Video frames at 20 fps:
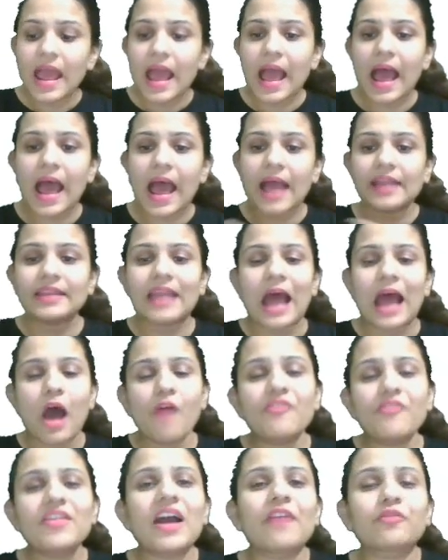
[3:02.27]
and now
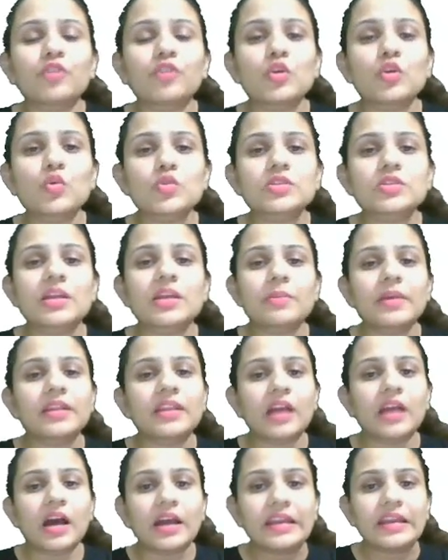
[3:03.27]
we have to use them in
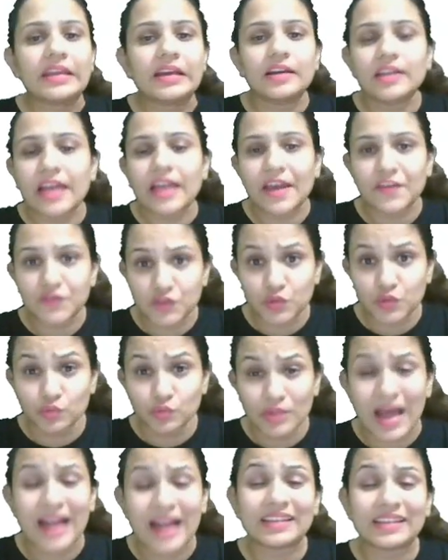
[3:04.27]
our real lives too.
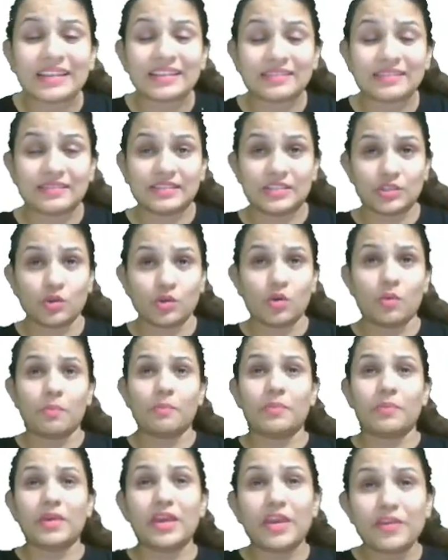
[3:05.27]
That so
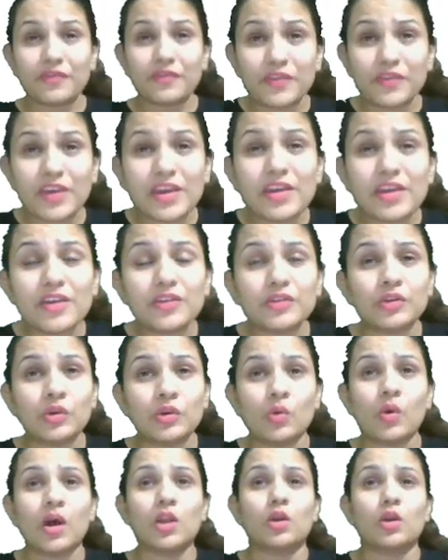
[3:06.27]
if we know
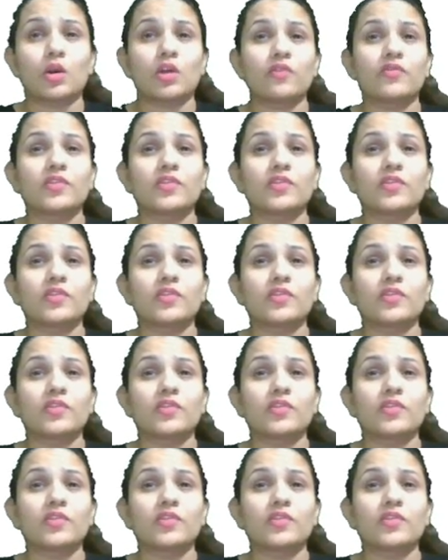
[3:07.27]
a lot of